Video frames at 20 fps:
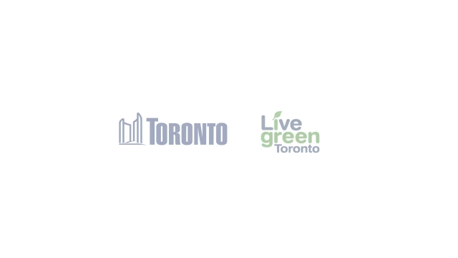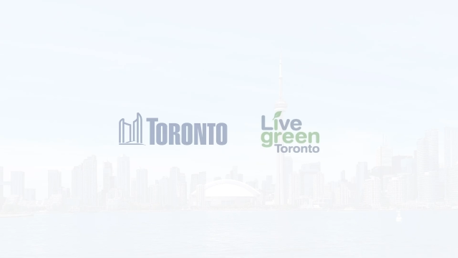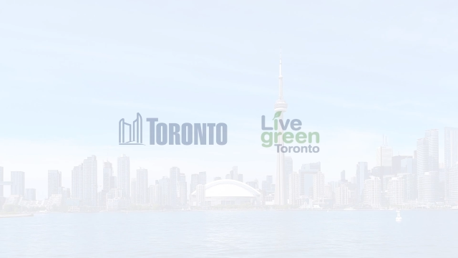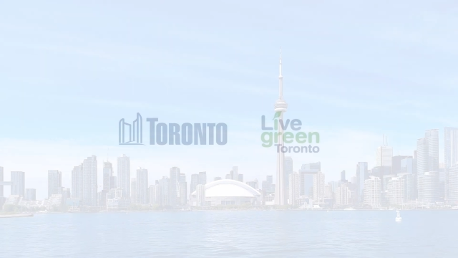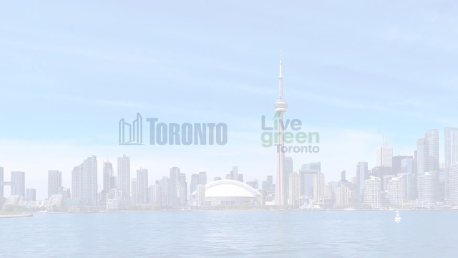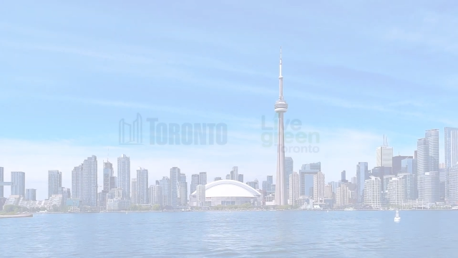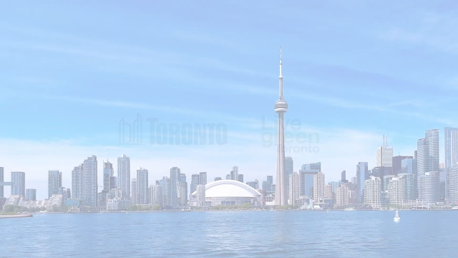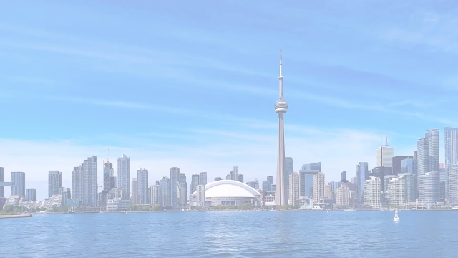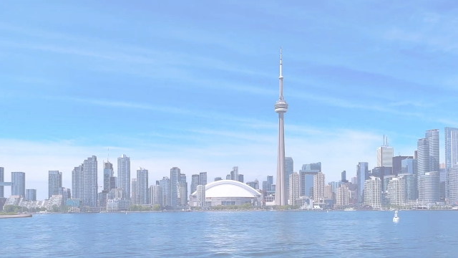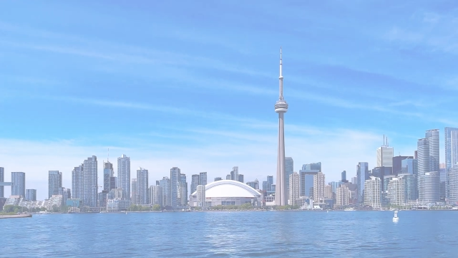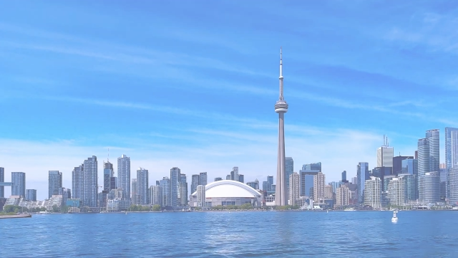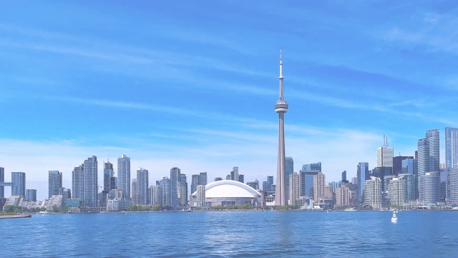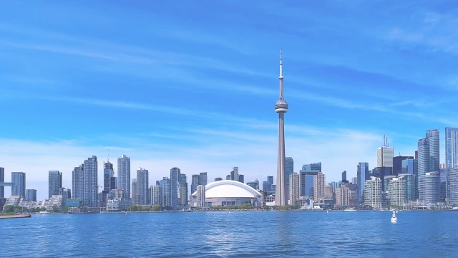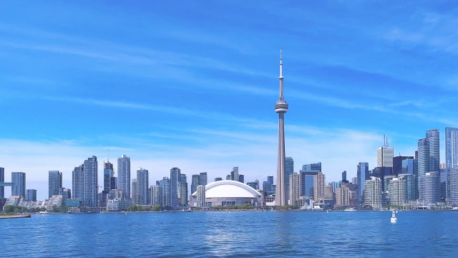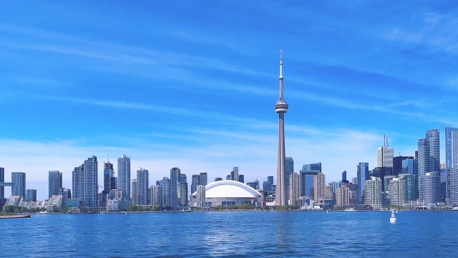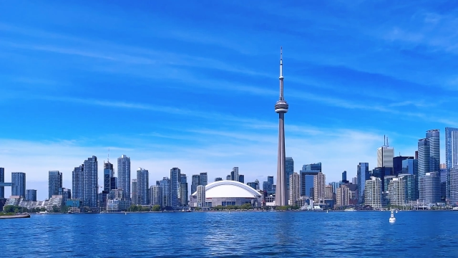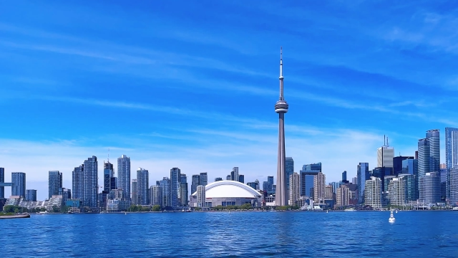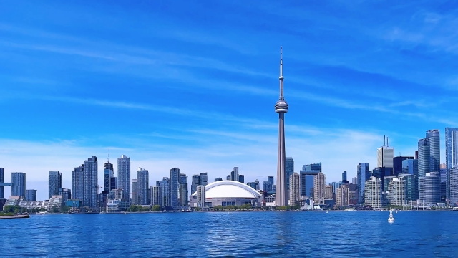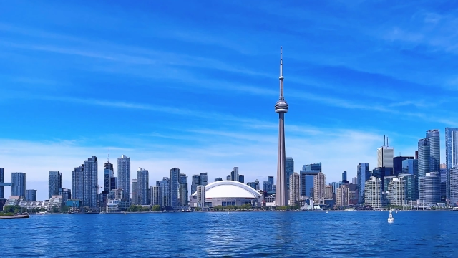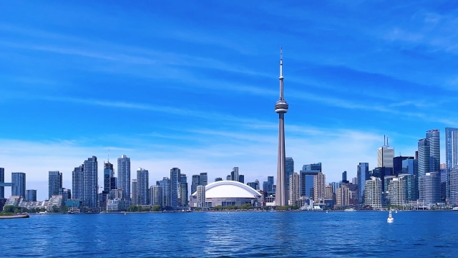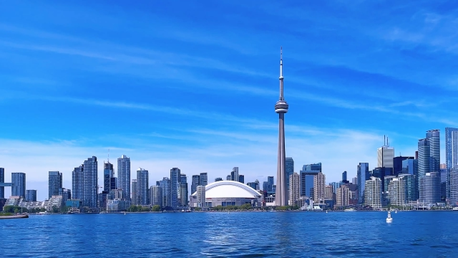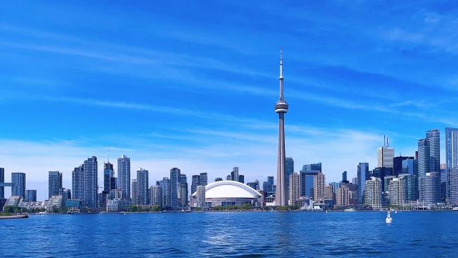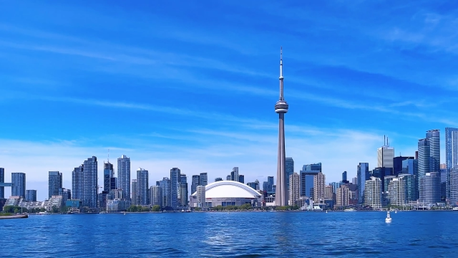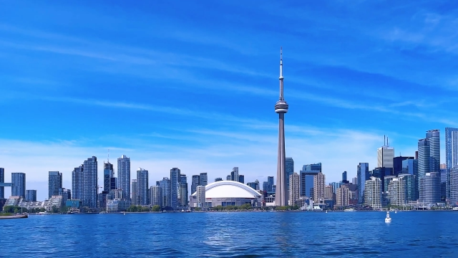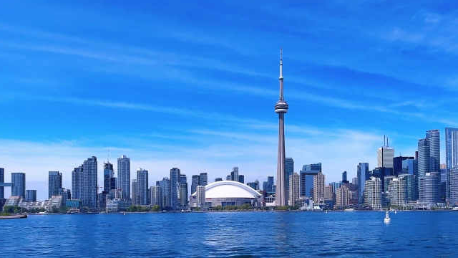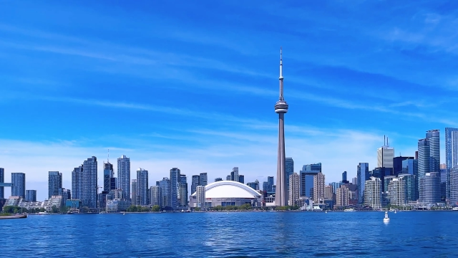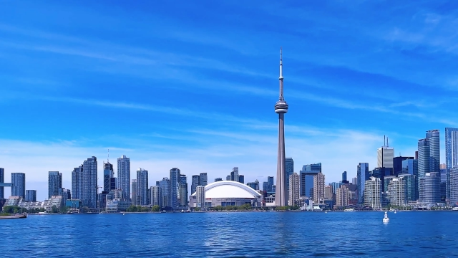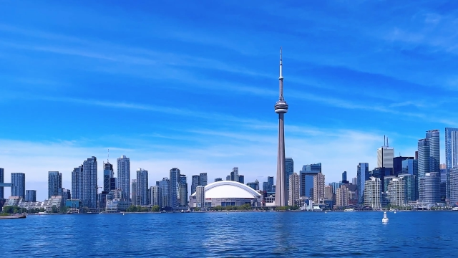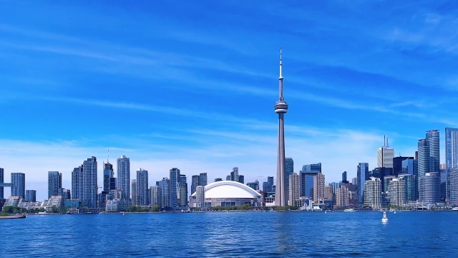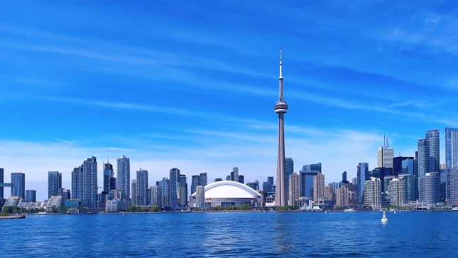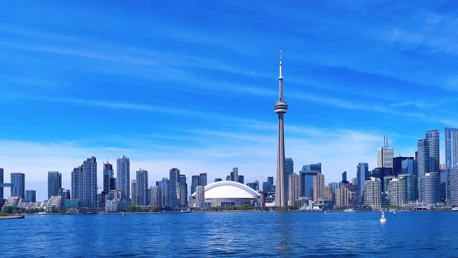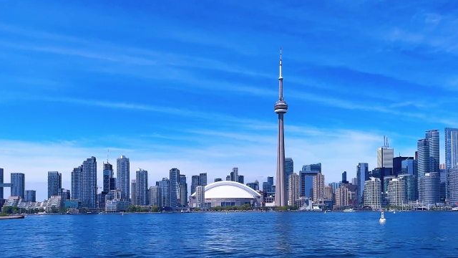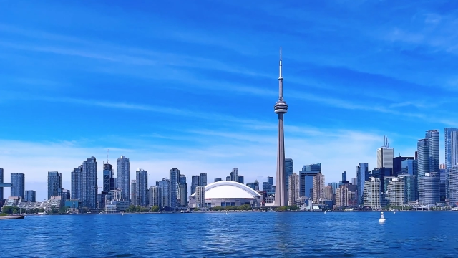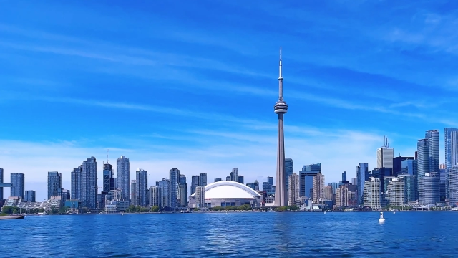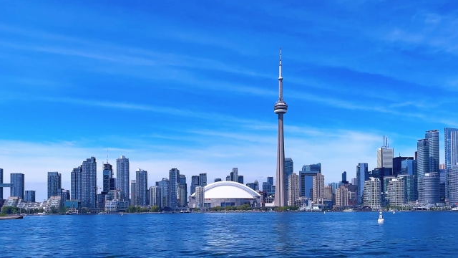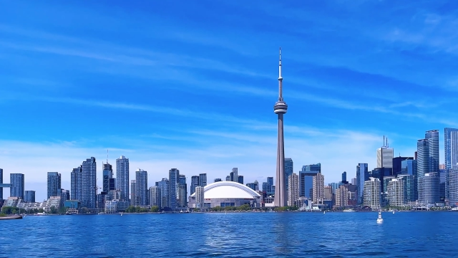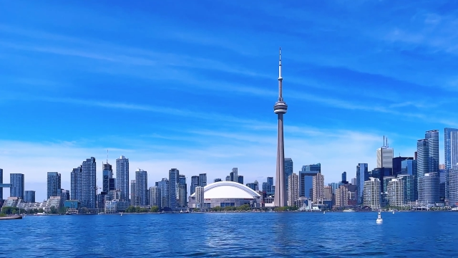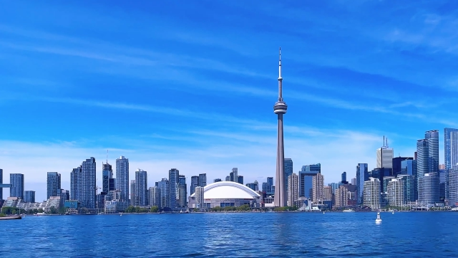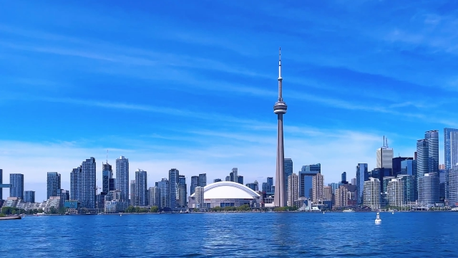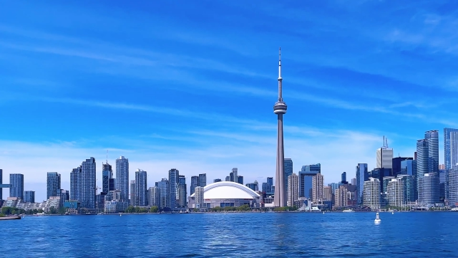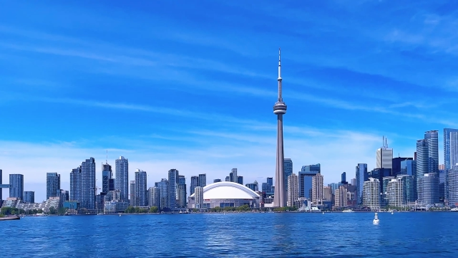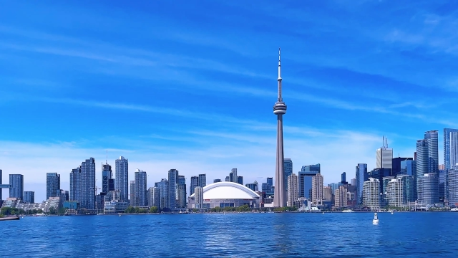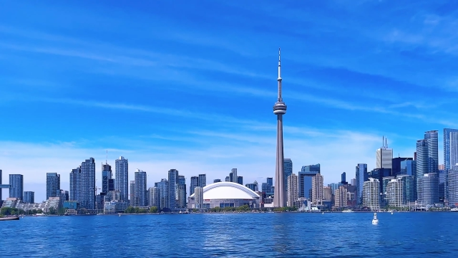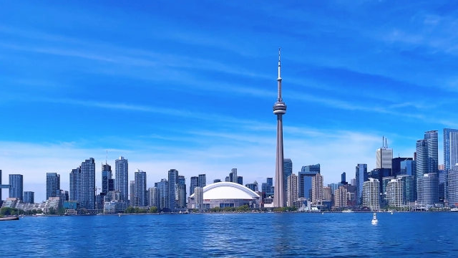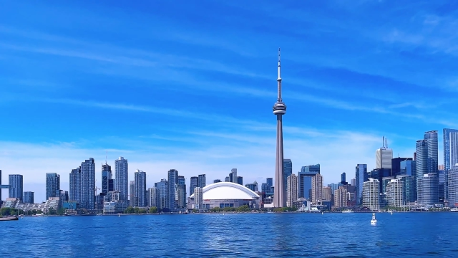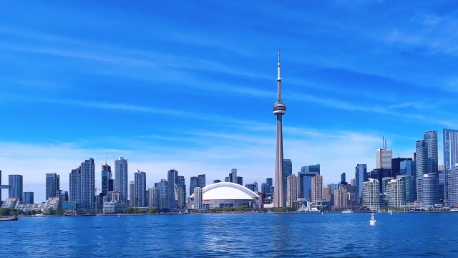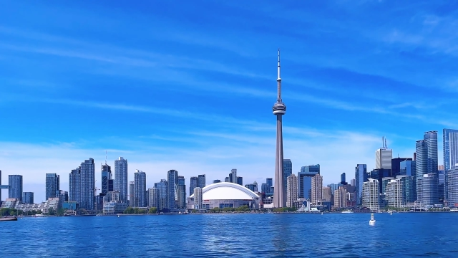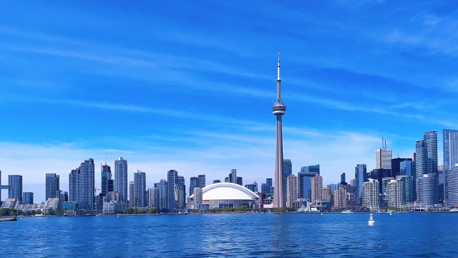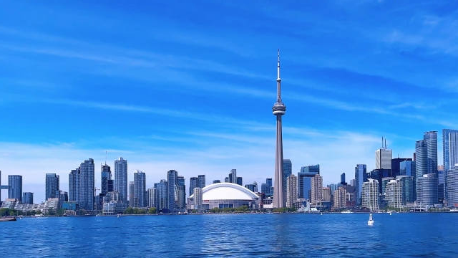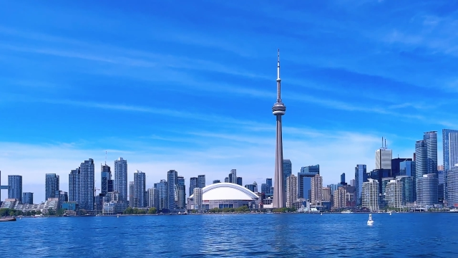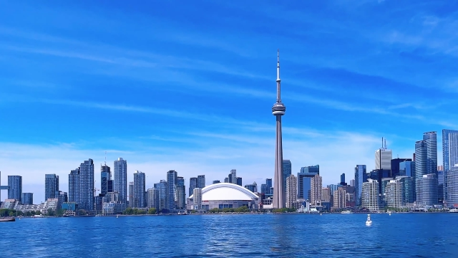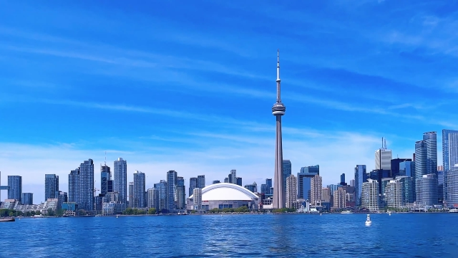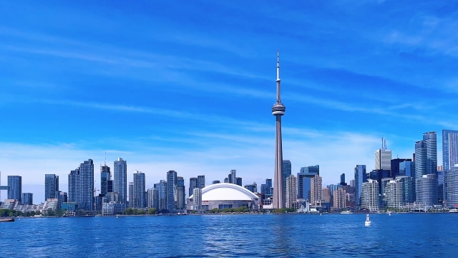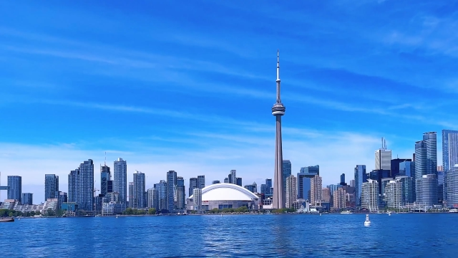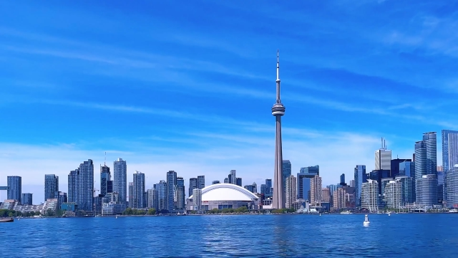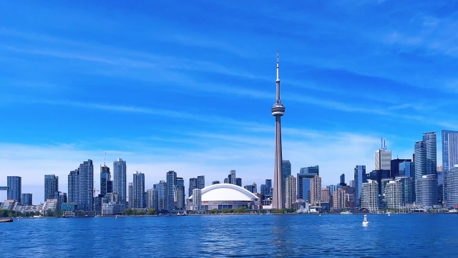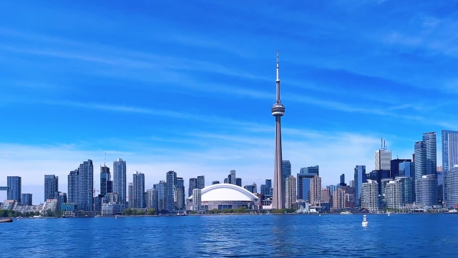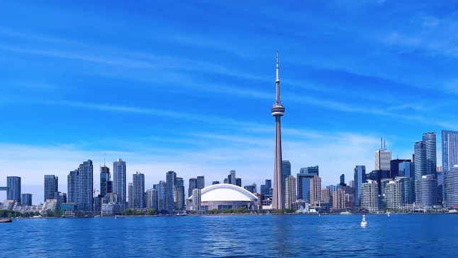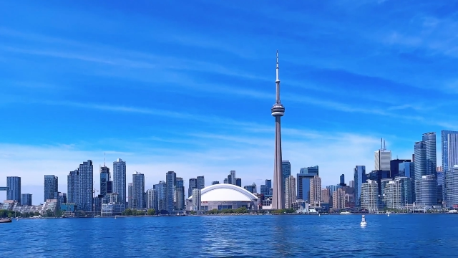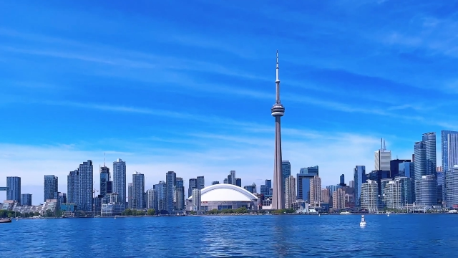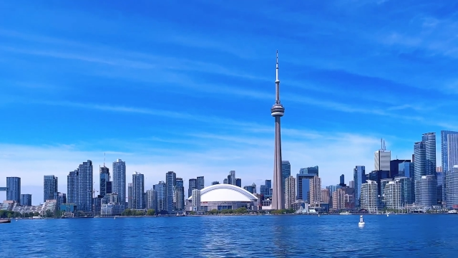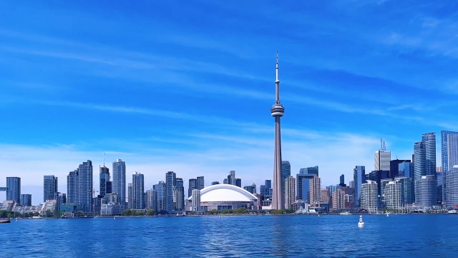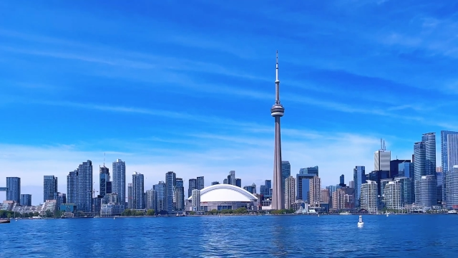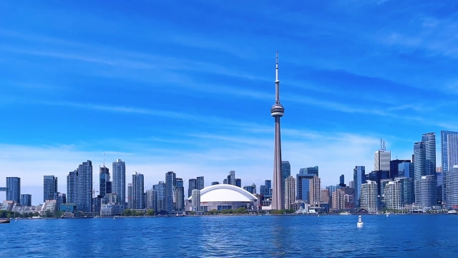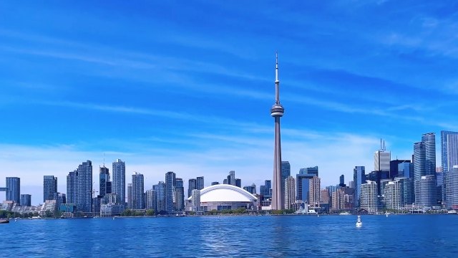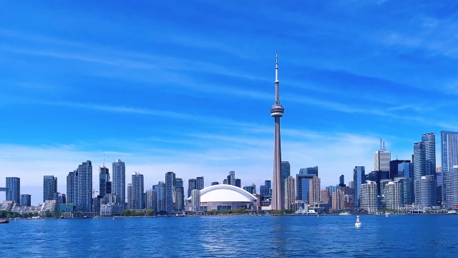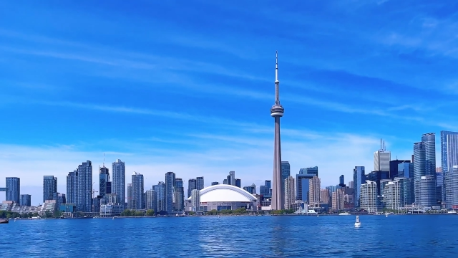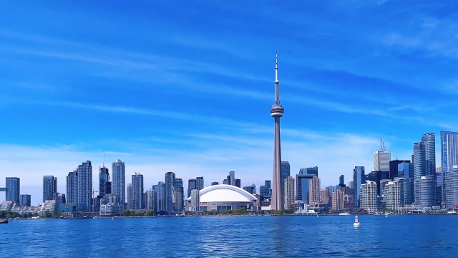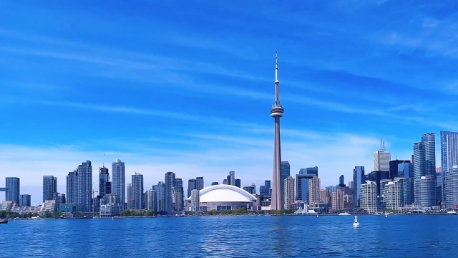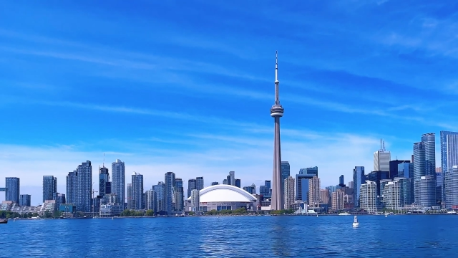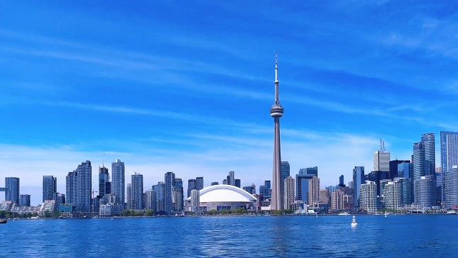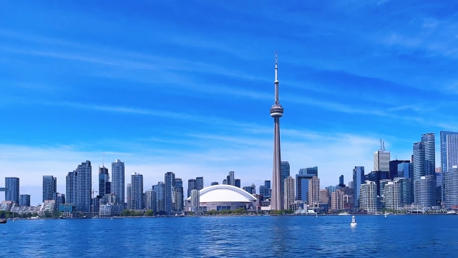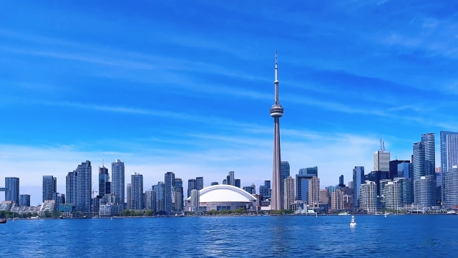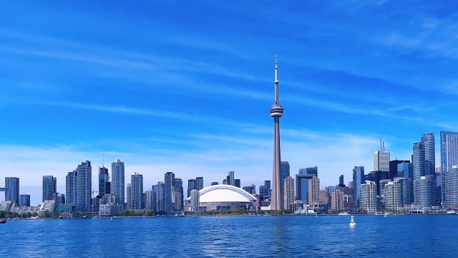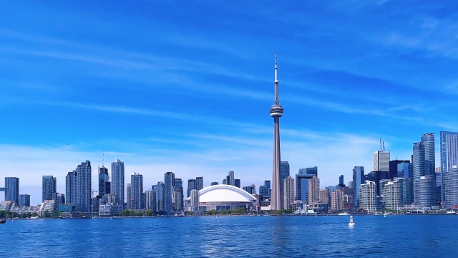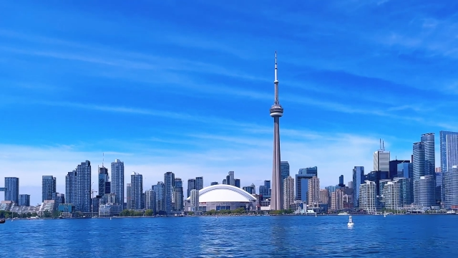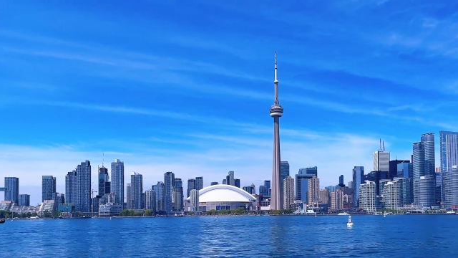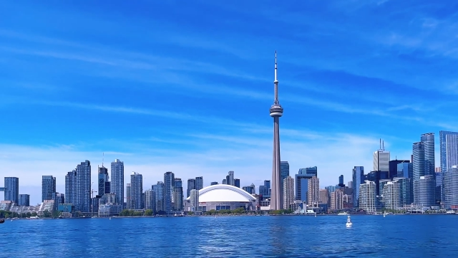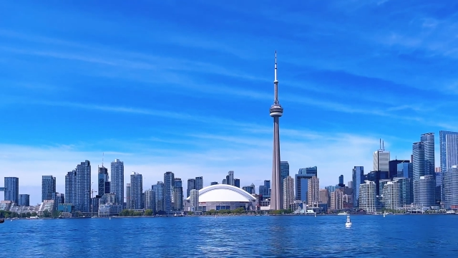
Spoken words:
Nobody's mouth can be seen.